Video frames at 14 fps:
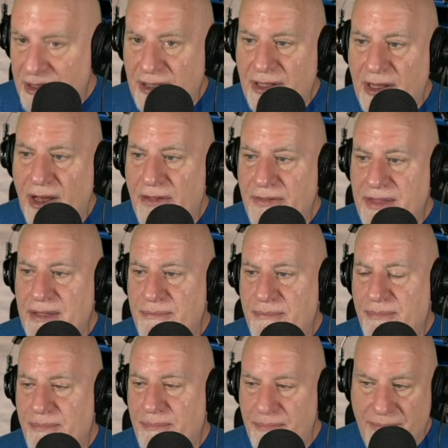on the
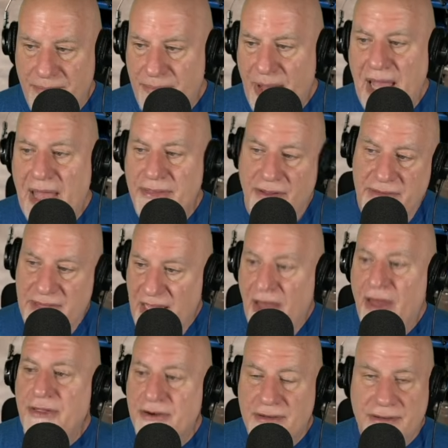
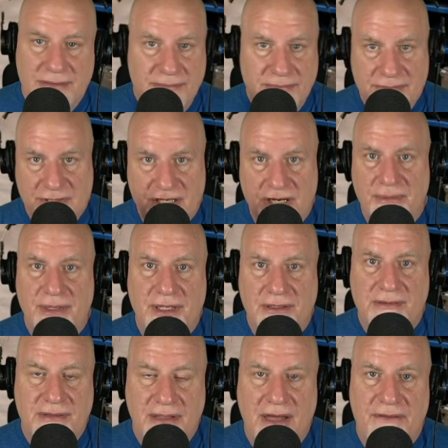other
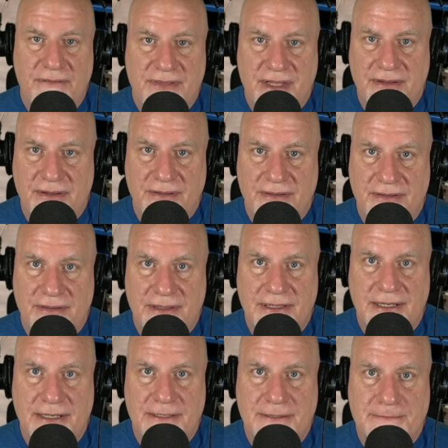terminal of the
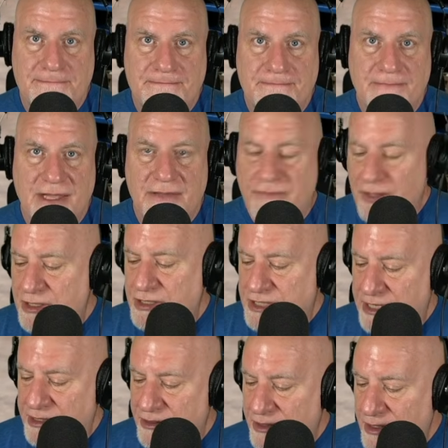fuel injector,